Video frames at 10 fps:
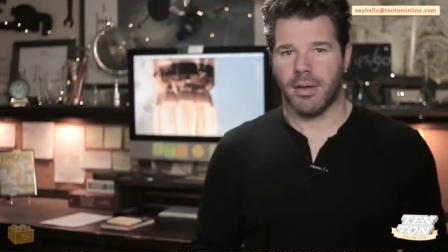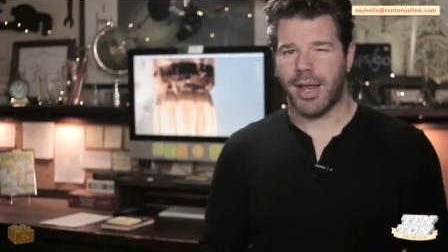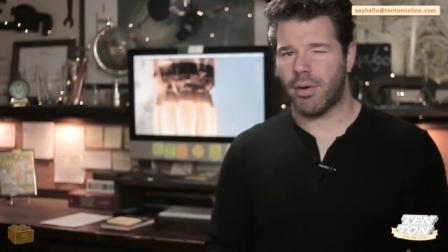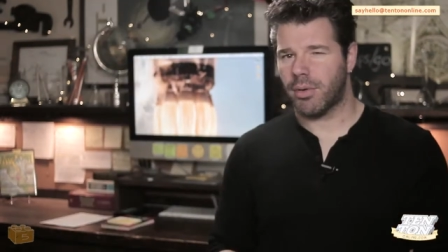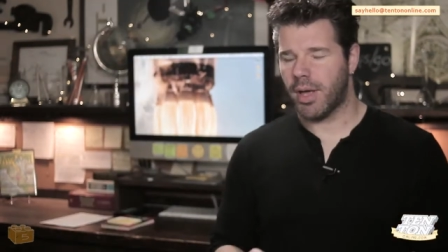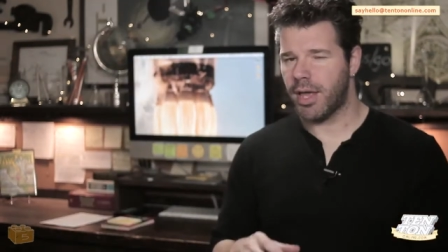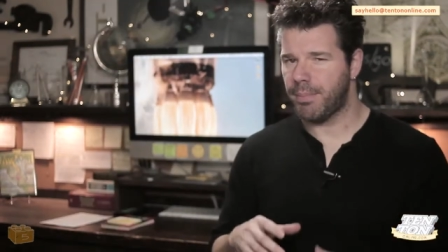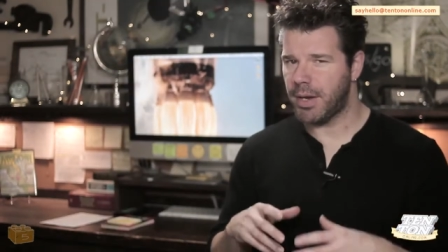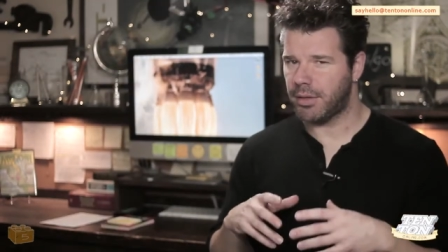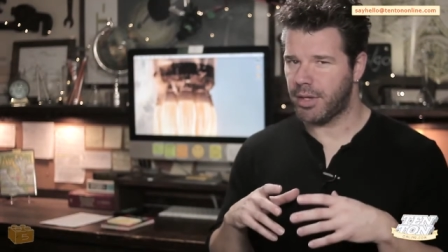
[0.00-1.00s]
Now,
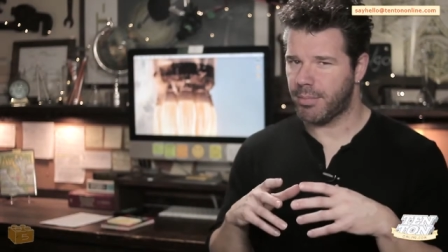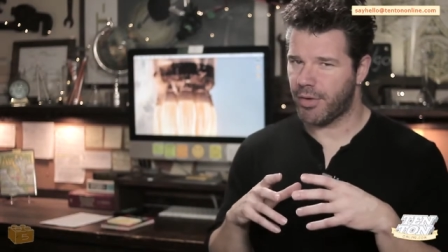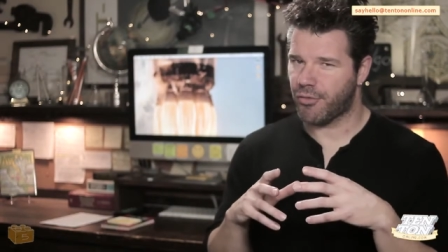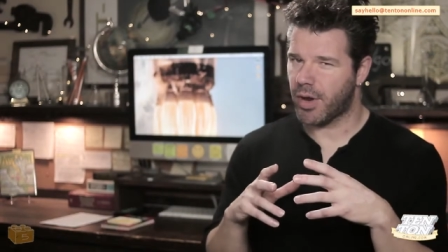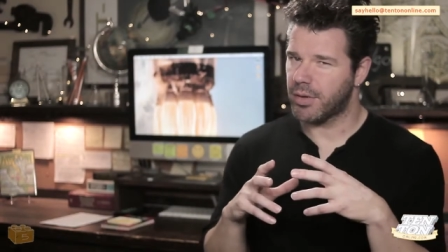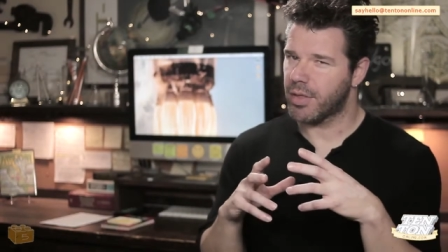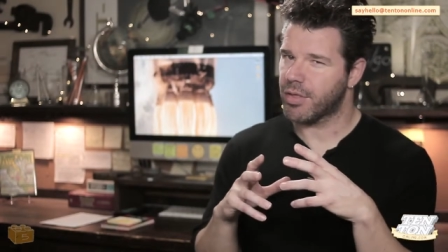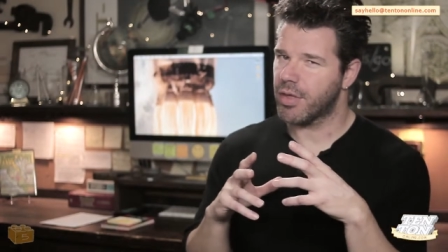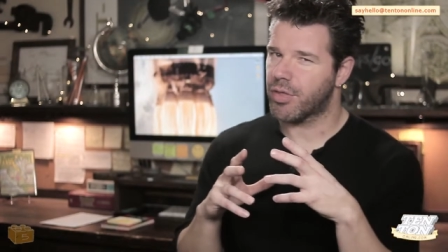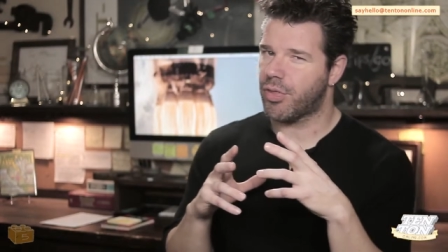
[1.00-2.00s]
admittedly, my friend,
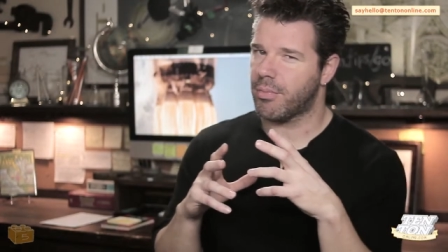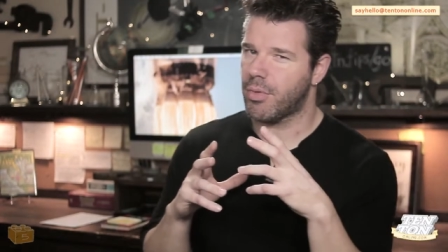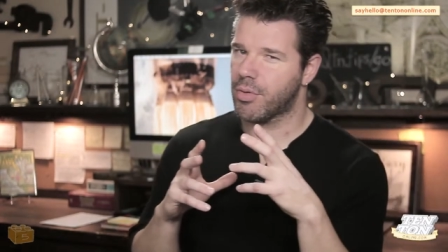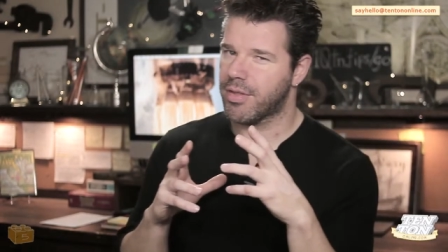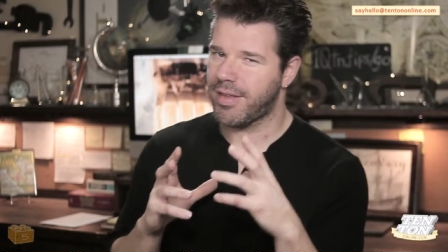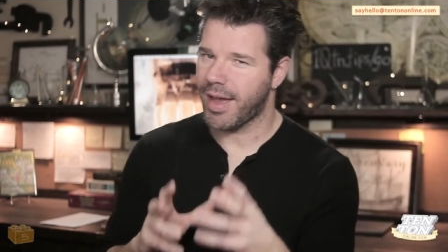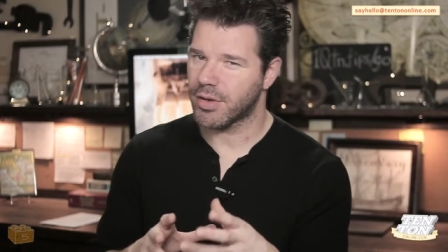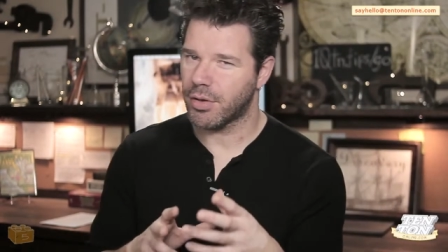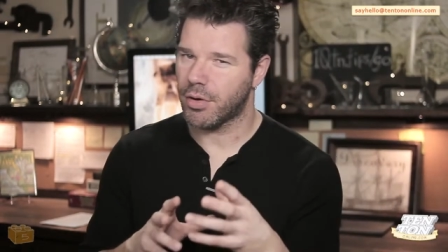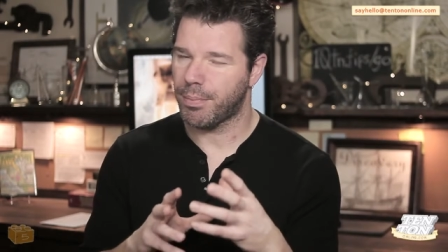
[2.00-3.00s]
this is the most
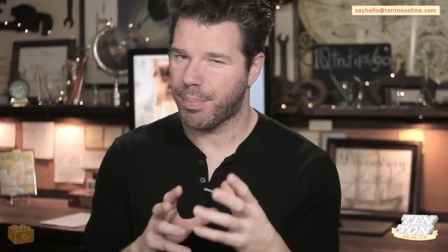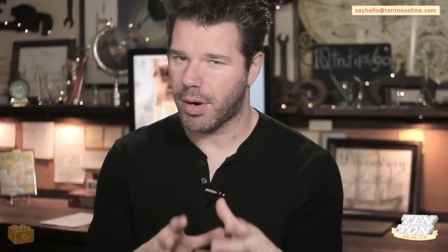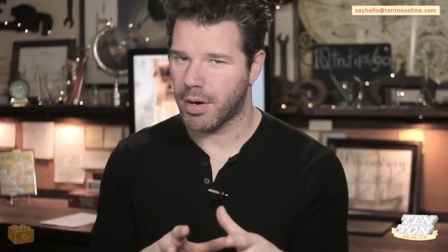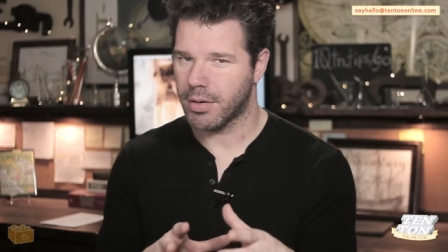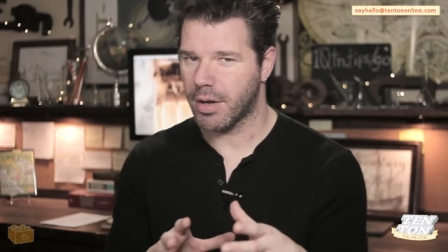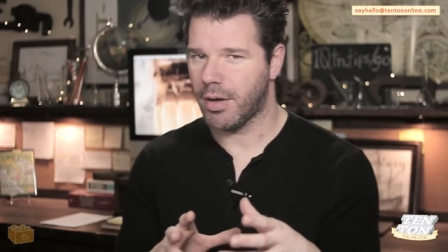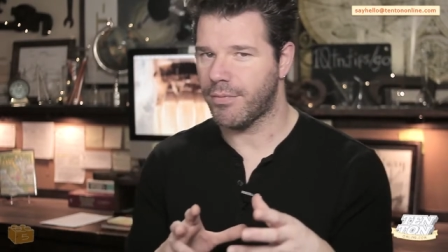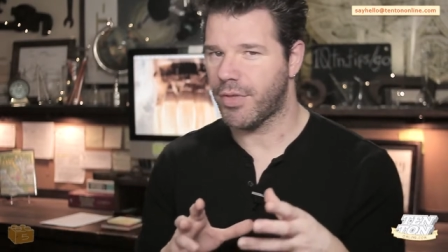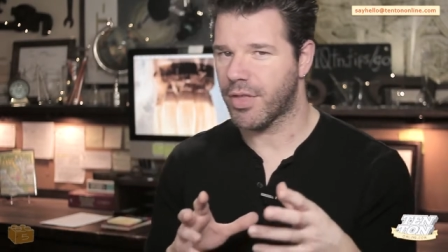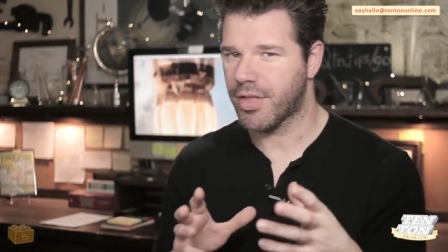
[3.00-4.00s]
technical part
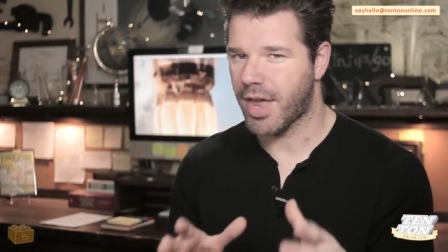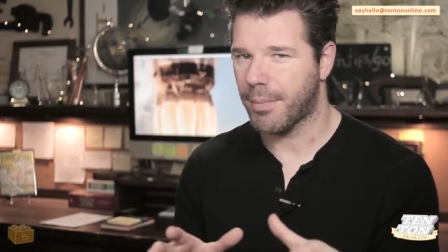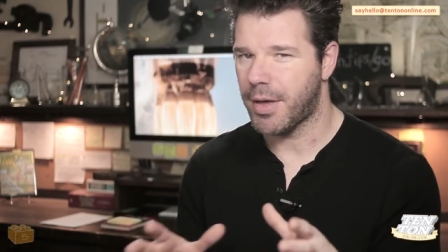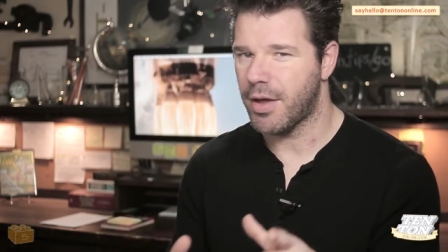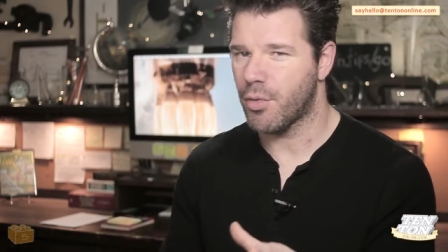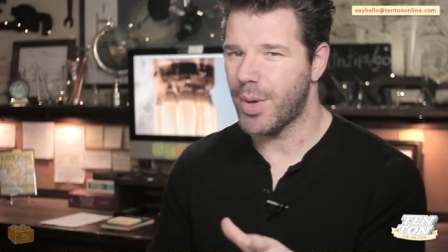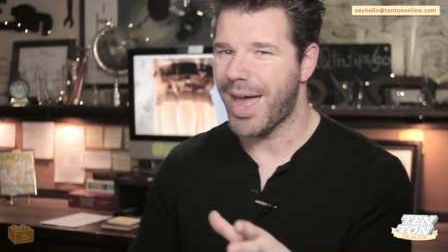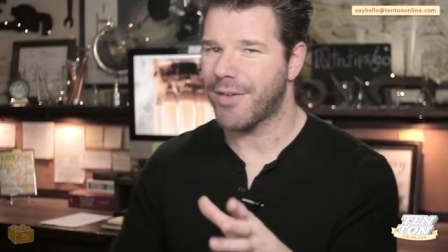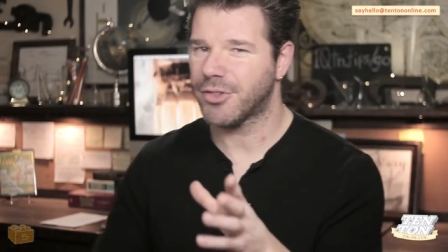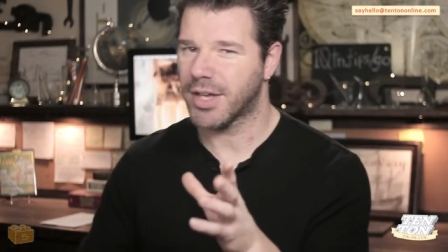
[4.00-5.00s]
of the setup. Here we
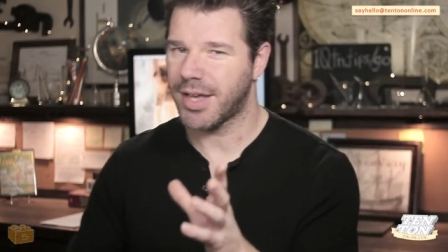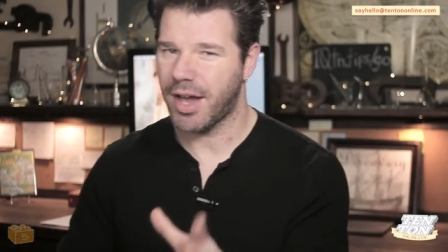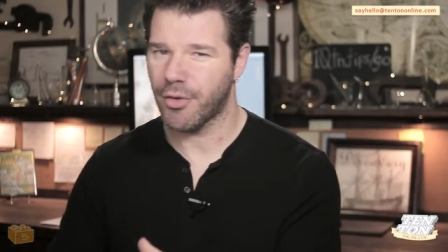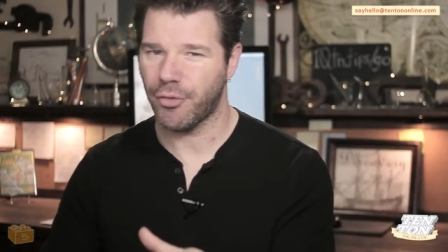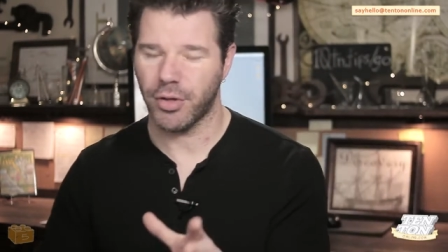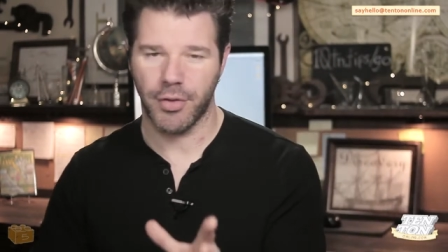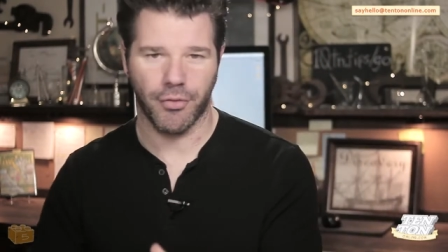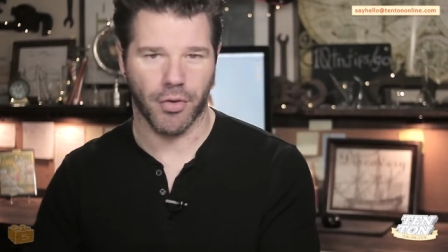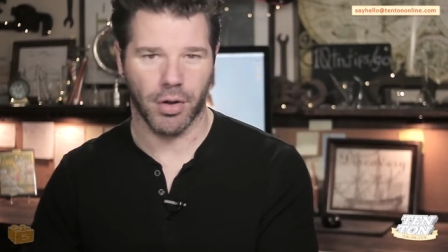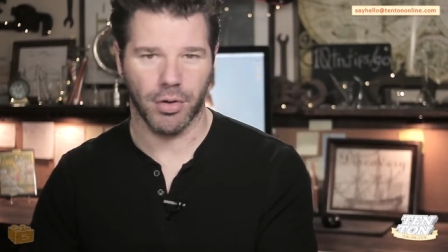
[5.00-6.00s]
have to carefully
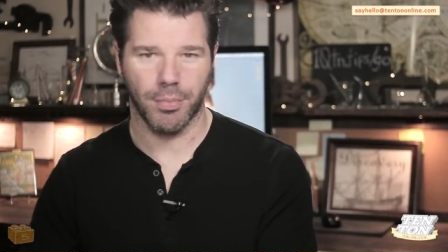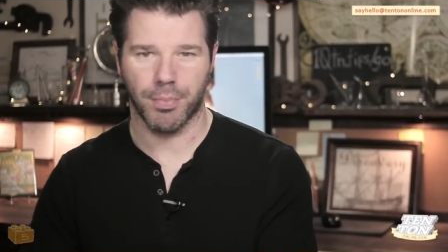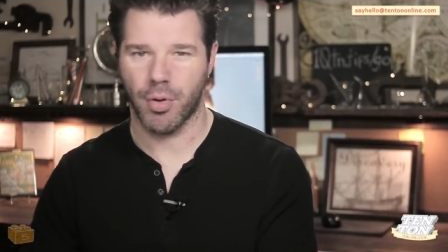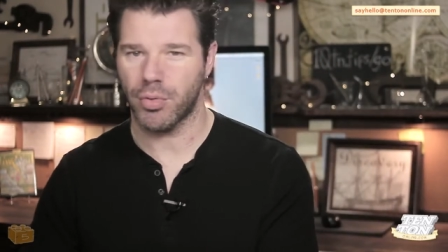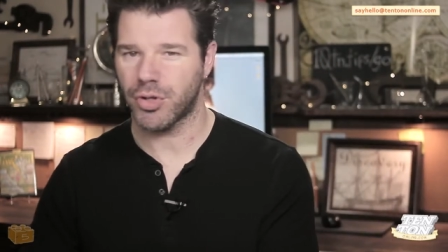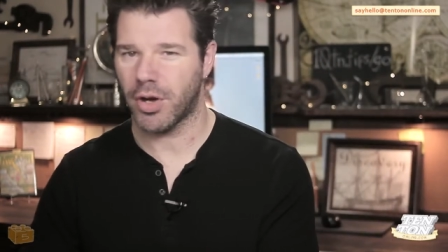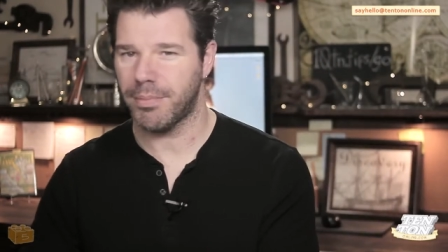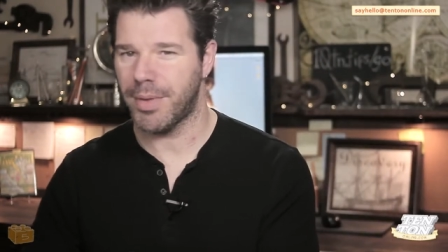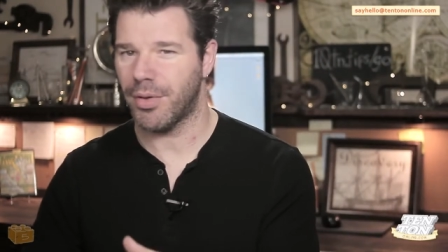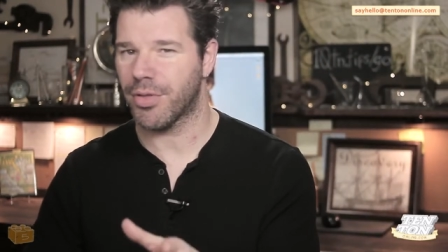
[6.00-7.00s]
follow
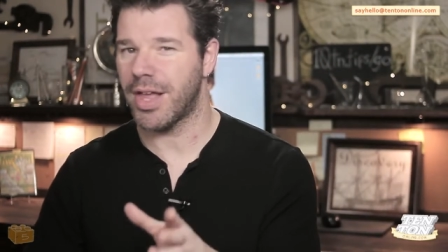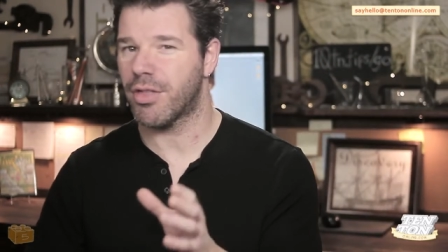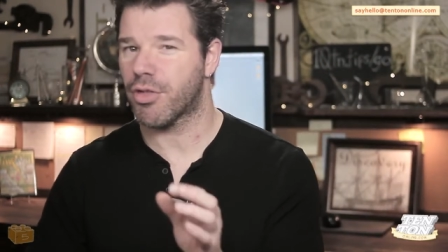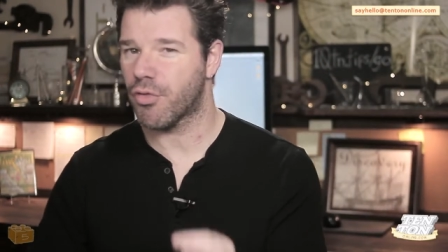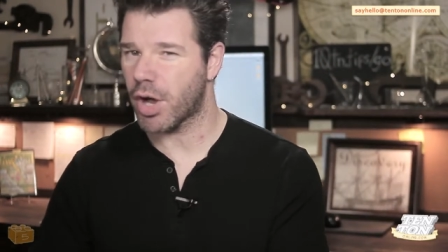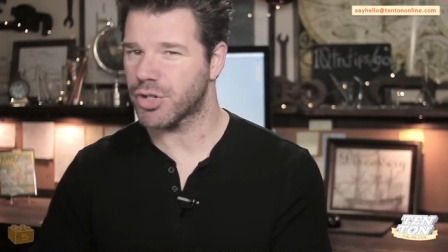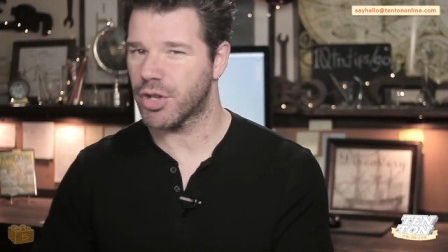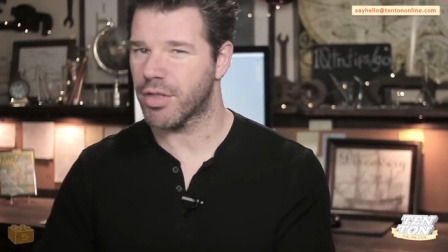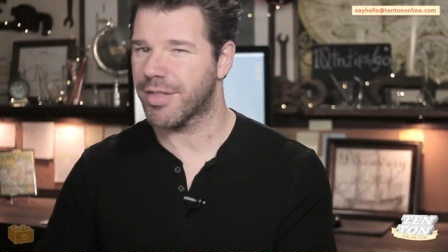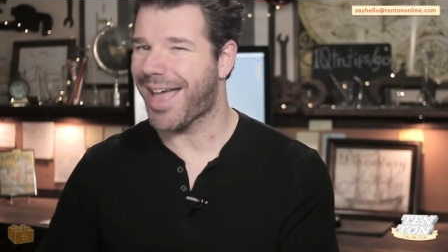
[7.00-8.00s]
ProtonMail's instructions to